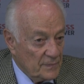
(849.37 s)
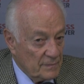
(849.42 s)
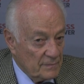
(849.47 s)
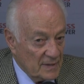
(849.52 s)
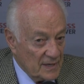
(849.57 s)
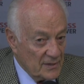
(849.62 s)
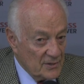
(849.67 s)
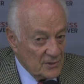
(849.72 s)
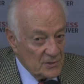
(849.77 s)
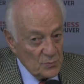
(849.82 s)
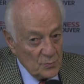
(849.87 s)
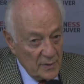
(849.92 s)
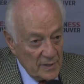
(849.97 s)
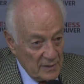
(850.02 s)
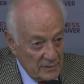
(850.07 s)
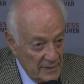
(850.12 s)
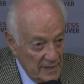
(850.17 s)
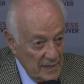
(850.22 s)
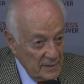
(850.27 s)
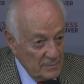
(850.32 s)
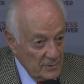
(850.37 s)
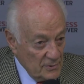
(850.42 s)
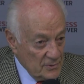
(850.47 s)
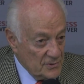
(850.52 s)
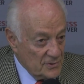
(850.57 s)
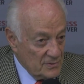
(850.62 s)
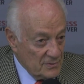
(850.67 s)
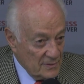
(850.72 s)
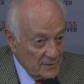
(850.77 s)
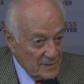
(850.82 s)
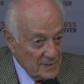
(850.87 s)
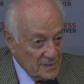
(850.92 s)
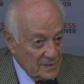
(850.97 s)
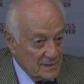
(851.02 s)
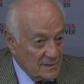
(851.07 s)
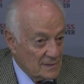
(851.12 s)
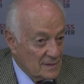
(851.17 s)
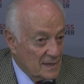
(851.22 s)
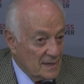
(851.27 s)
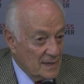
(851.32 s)
because we are neighbors to
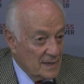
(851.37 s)
this